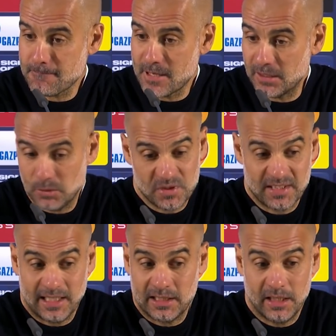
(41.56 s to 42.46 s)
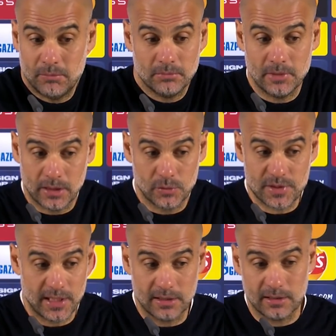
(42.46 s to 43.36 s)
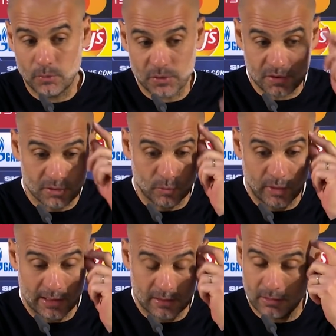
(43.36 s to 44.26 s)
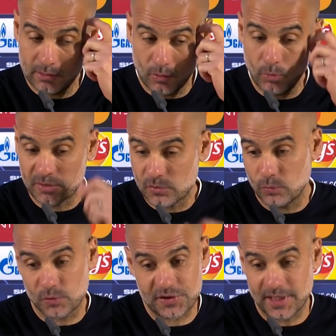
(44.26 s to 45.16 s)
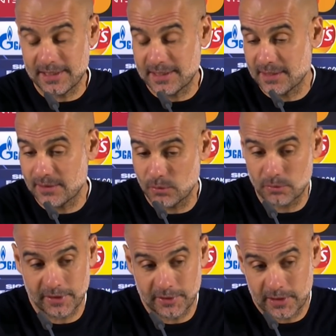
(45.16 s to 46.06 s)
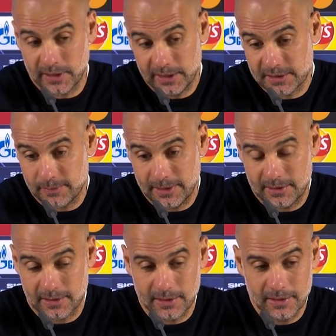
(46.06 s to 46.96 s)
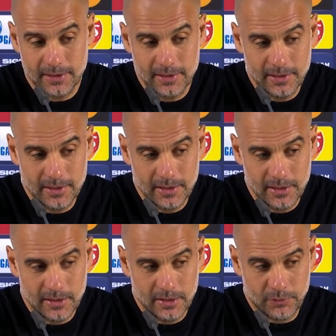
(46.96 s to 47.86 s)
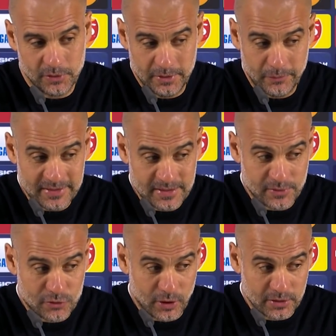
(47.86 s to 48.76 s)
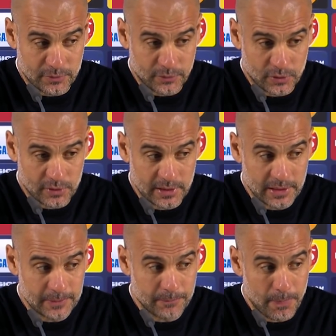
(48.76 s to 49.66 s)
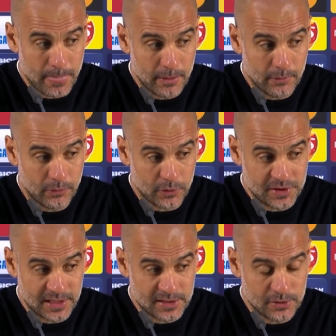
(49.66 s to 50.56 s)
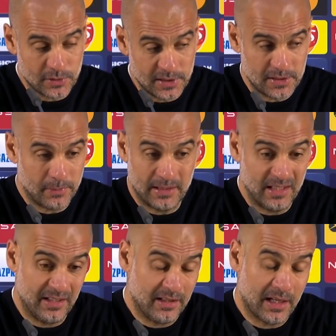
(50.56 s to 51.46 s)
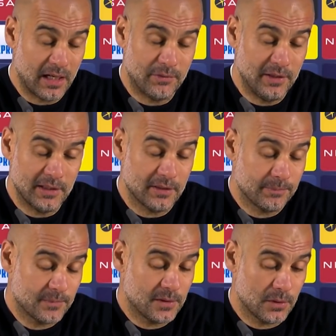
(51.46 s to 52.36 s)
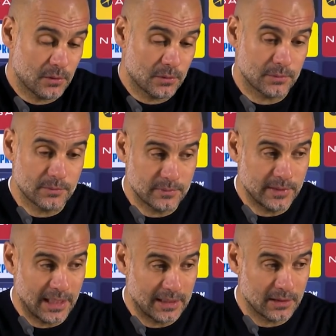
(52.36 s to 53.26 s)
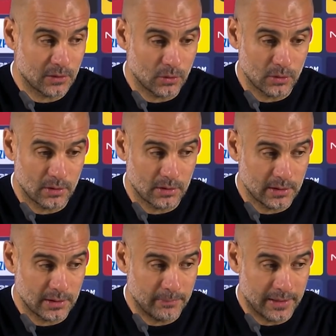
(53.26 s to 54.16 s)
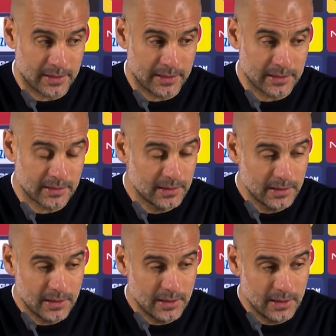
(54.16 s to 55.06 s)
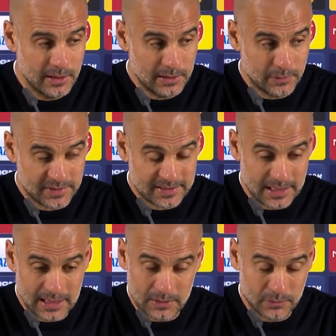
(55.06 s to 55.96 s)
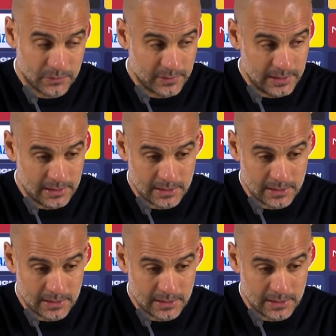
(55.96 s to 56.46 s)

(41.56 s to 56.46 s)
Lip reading: there was a tight game, like you said. We had an almost chances, not really clear, but for the defensive structure for Chelsea is not easy, but they didn't have neither. So they had the goal, Werner in the first half, and